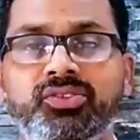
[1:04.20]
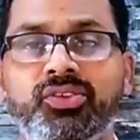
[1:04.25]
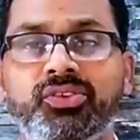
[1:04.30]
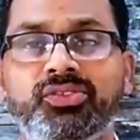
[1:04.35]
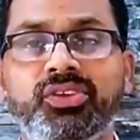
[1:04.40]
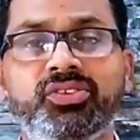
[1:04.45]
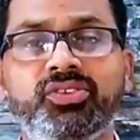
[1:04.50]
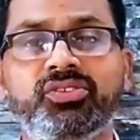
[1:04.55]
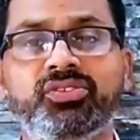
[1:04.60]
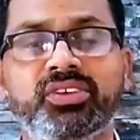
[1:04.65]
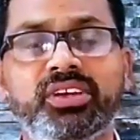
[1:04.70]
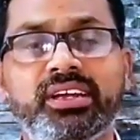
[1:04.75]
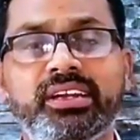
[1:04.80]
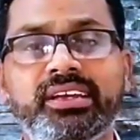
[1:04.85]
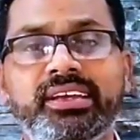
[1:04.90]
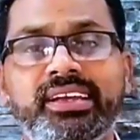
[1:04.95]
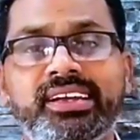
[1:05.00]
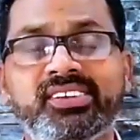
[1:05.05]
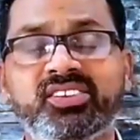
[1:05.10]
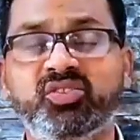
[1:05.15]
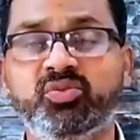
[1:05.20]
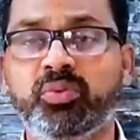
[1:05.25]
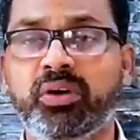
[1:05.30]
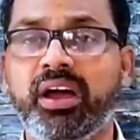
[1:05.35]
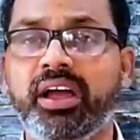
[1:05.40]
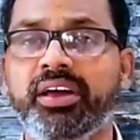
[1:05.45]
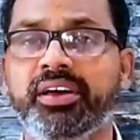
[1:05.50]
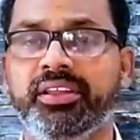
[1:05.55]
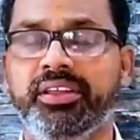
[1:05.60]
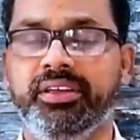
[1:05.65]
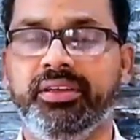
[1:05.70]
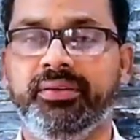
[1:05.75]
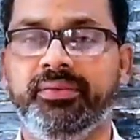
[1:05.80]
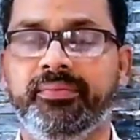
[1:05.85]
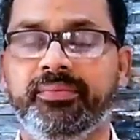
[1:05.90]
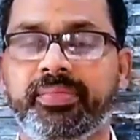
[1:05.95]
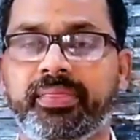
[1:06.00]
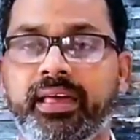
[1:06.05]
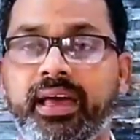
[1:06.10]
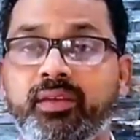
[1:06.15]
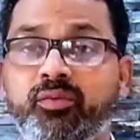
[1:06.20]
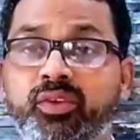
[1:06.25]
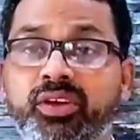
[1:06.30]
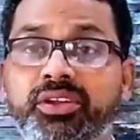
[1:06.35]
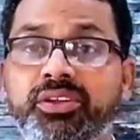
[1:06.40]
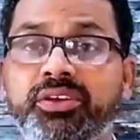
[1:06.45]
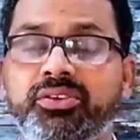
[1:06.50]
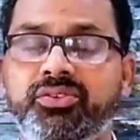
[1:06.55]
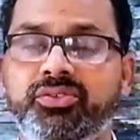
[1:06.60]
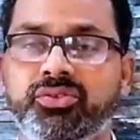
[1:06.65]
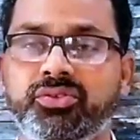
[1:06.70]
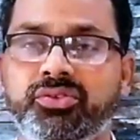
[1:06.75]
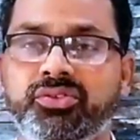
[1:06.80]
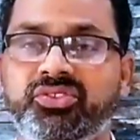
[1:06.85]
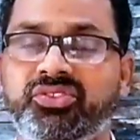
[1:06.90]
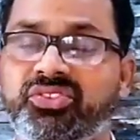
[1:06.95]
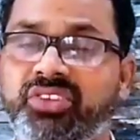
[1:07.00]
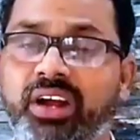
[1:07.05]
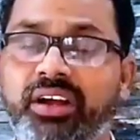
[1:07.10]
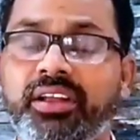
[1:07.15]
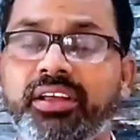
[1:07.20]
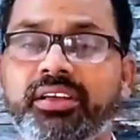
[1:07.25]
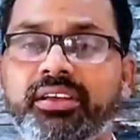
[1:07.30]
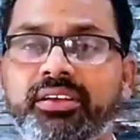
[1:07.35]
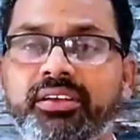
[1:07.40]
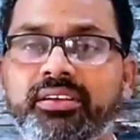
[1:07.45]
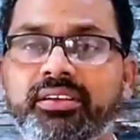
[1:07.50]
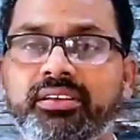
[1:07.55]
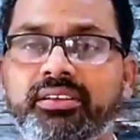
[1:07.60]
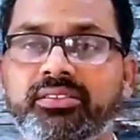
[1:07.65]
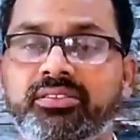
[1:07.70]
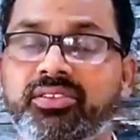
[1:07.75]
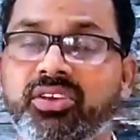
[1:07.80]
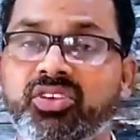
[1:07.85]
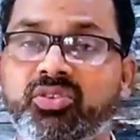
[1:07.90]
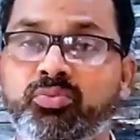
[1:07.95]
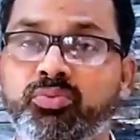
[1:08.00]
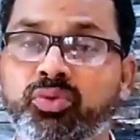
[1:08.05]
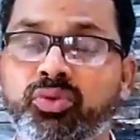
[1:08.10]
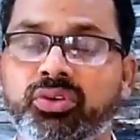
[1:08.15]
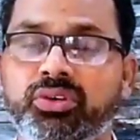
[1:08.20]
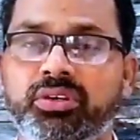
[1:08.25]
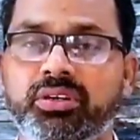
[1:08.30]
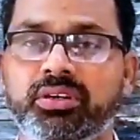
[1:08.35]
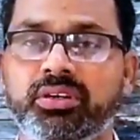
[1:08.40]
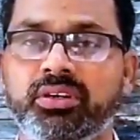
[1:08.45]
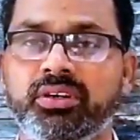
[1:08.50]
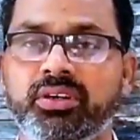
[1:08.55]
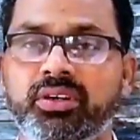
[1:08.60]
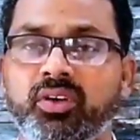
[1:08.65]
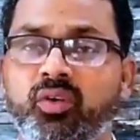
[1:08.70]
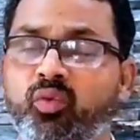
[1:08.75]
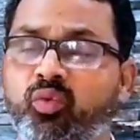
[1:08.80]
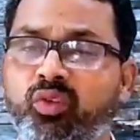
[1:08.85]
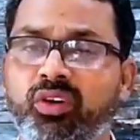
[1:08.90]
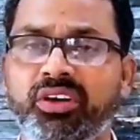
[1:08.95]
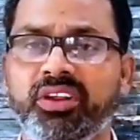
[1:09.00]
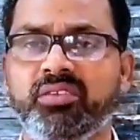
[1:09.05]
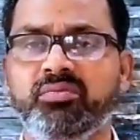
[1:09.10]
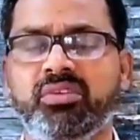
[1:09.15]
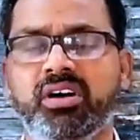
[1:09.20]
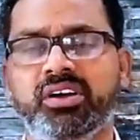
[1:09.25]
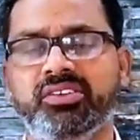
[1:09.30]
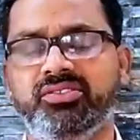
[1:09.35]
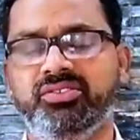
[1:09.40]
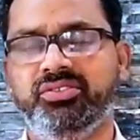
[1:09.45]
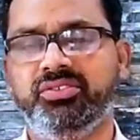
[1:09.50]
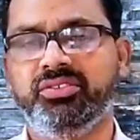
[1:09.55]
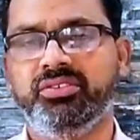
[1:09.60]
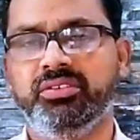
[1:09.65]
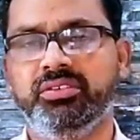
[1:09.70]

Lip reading: So this is really inspiring and we need to study this book very much,